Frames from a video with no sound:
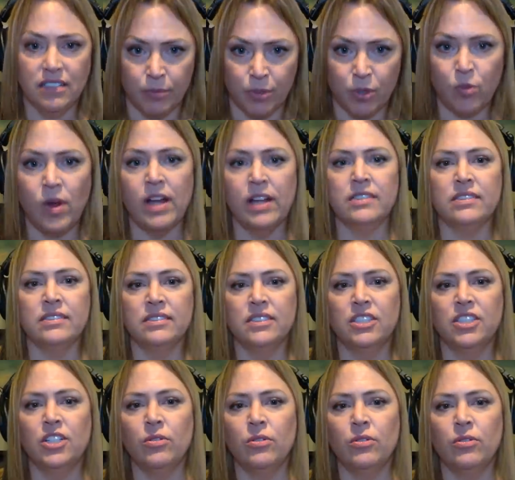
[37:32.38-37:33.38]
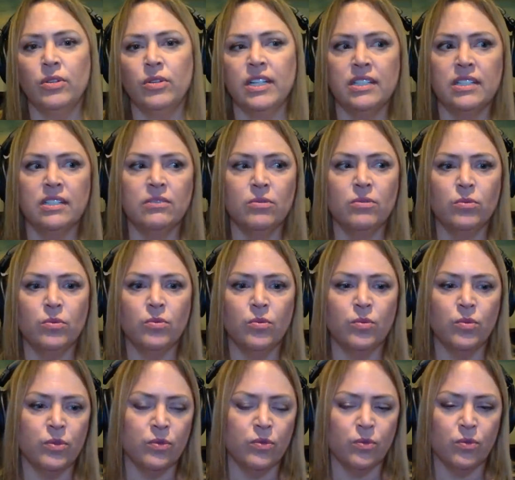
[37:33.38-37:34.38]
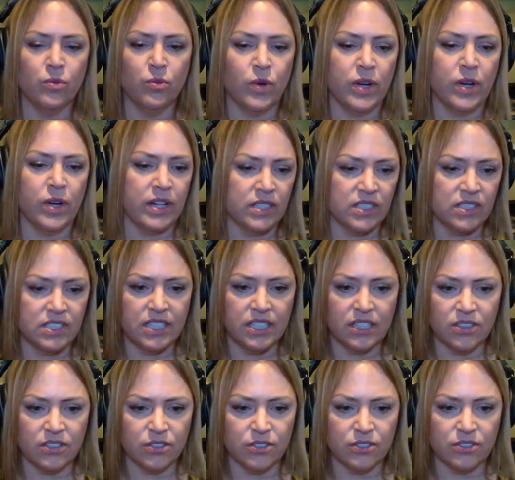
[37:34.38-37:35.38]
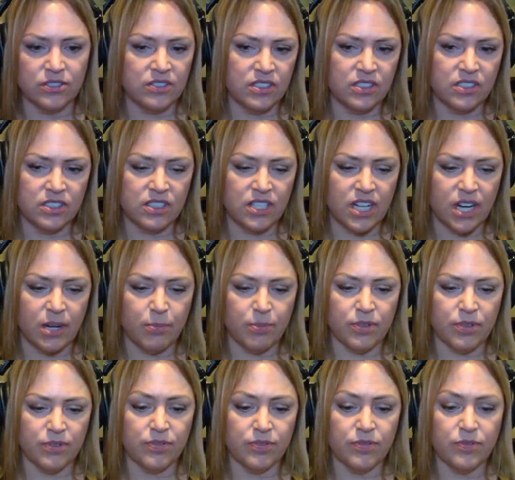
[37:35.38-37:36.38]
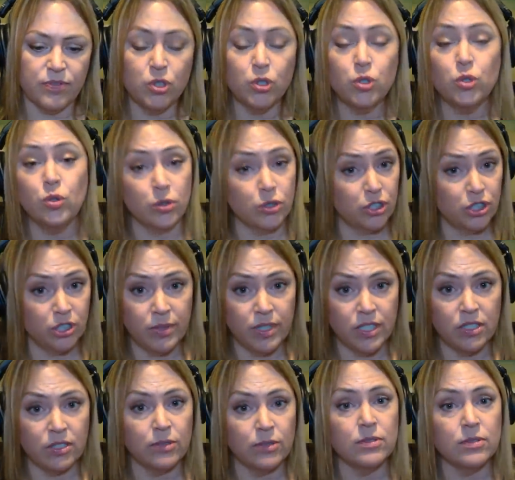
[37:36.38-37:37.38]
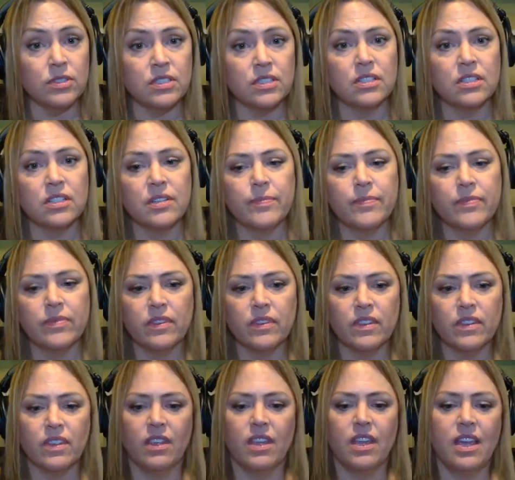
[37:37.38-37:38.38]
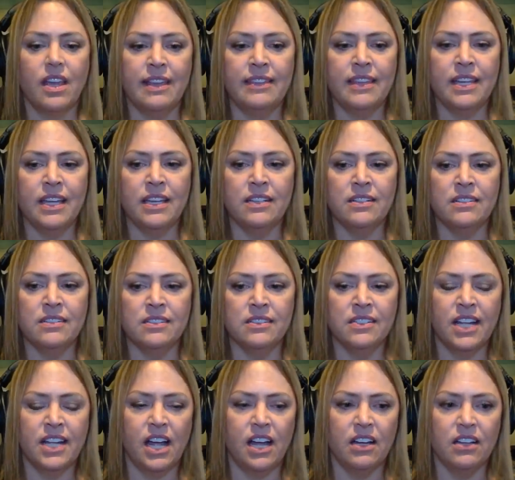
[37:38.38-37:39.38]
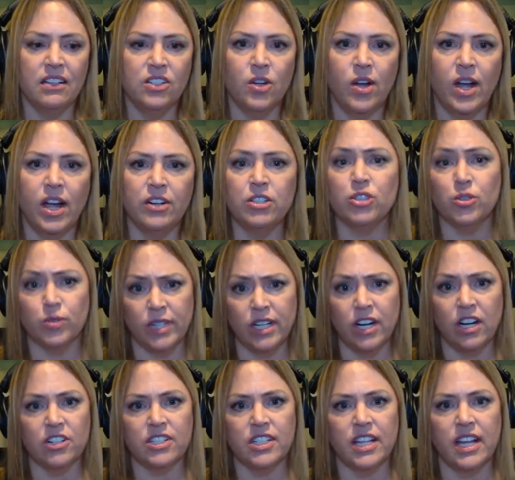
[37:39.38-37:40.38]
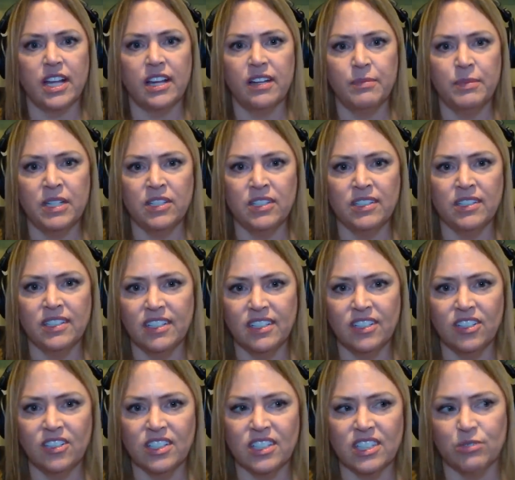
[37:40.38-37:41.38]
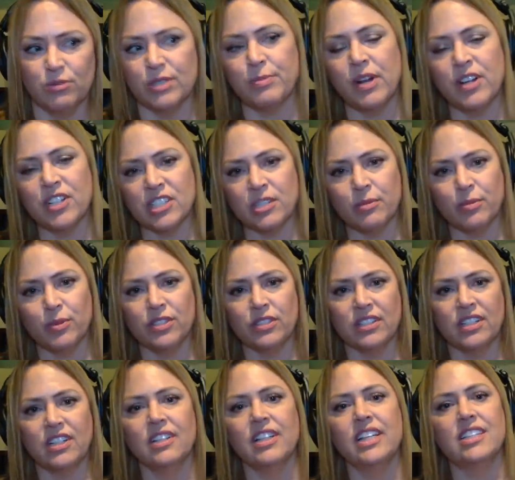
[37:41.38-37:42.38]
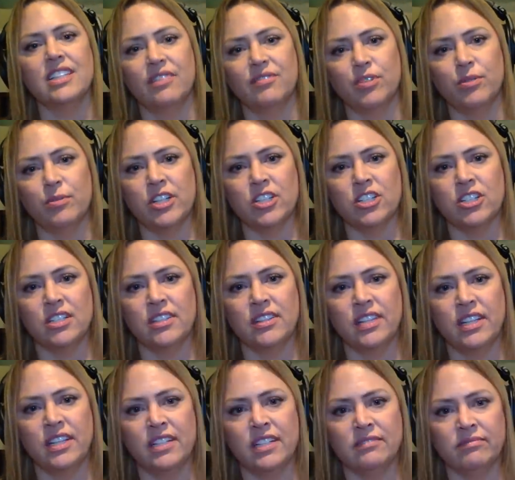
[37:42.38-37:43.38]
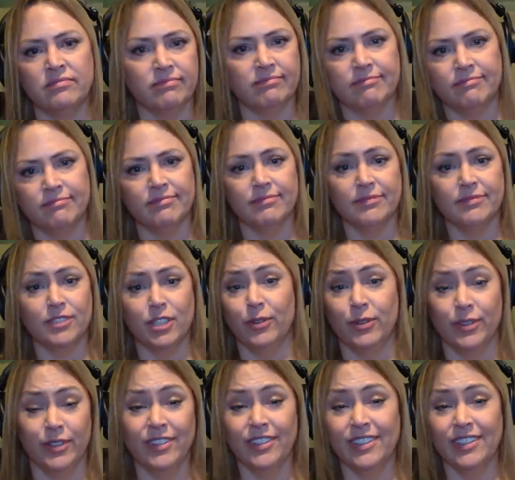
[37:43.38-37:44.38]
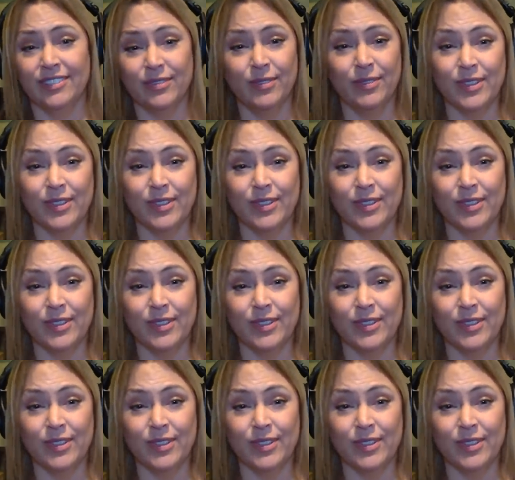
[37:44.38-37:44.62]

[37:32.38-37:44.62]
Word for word: Number one, you know, and w- what standard type of tool should be used, and then you know, how do you triage that? I mean, it's right. irresponsible to collect the information and then go.